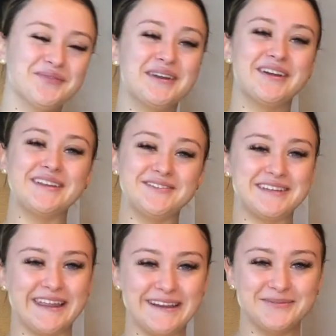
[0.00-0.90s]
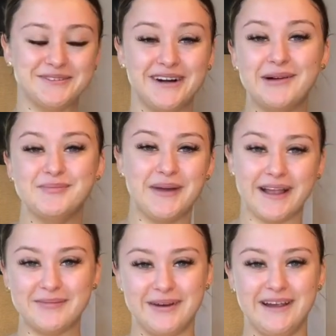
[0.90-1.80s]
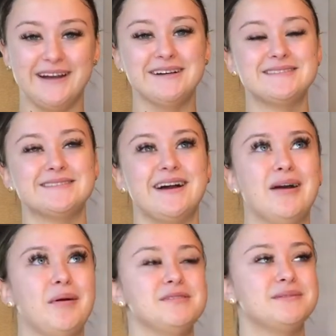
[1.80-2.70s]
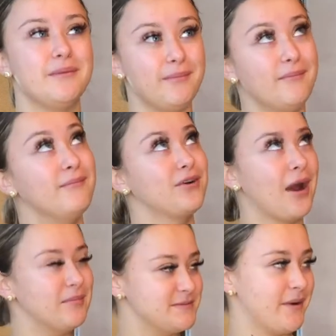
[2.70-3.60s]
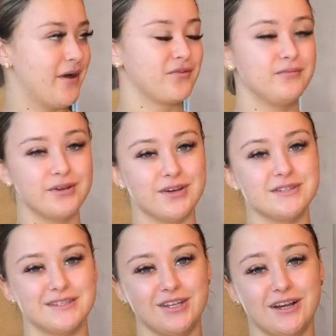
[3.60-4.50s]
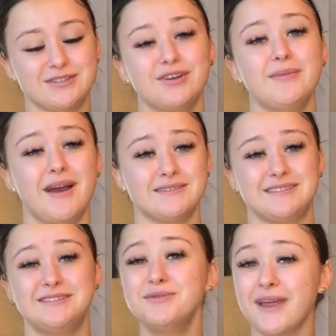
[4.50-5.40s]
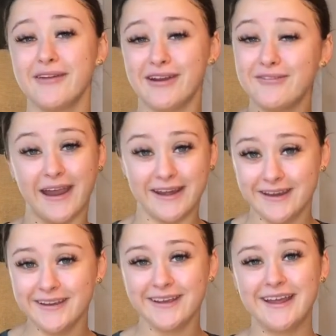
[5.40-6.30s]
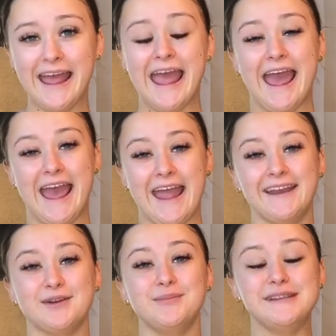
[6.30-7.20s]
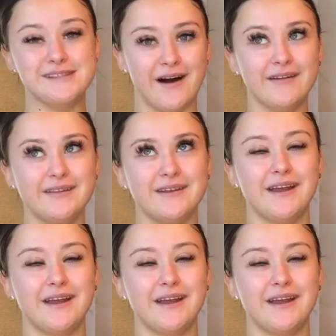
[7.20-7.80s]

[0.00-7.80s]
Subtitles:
We don't live together anymore. I'm back at my house. I'm just in my grandma's bathroom because, as you guys know, my house is still getting renovated and it'll be done in the